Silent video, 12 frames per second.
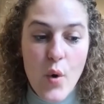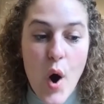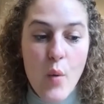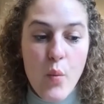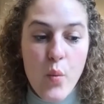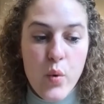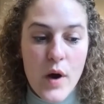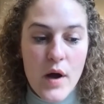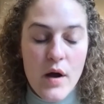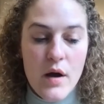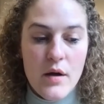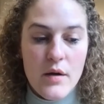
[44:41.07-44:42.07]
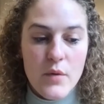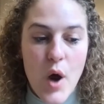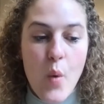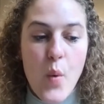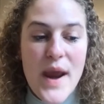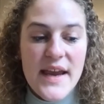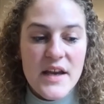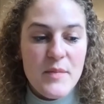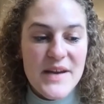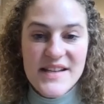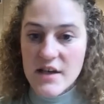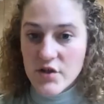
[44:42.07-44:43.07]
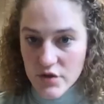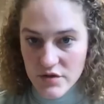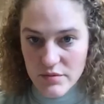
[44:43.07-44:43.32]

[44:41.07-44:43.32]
awakened me to issues